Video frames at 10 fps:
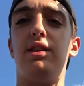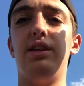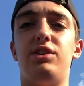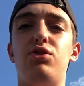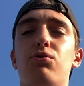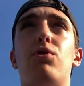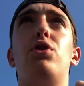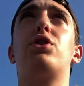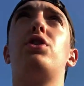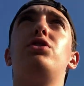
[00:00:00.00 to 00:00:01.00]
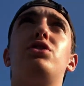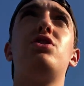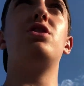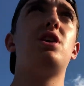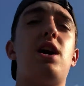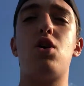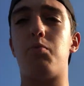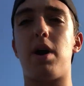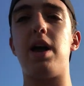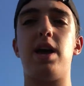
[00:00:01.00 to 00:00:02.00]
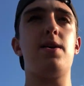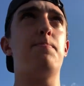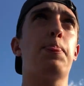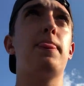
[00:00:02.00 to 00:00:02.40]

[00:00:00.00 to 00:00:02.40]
this new roller coaster. I hope I am.